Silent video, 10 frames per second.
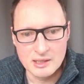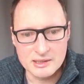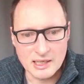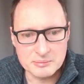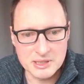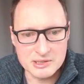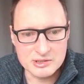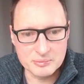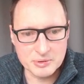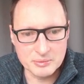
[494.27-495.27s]
That means
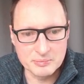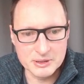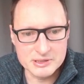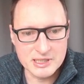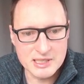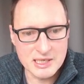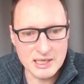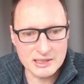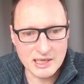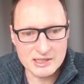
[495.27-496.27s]
the probability
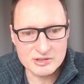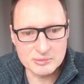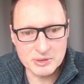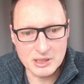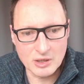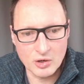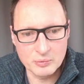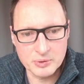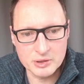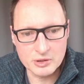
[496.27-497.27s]
here has to be
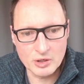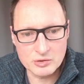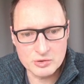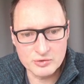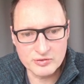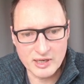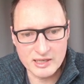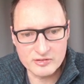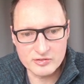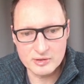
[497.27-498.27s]

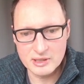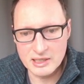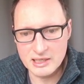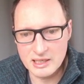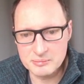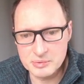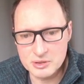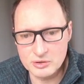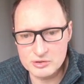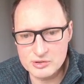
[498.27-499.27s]
0.025, again,
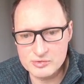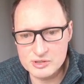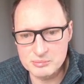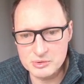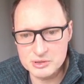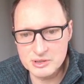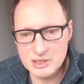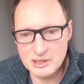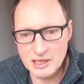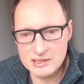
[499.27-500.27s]
because of
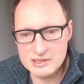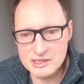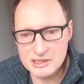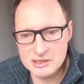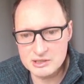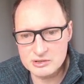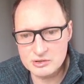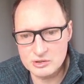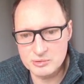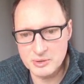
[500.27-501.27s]
symmetry, and here it's
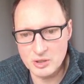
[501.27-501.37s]
got to be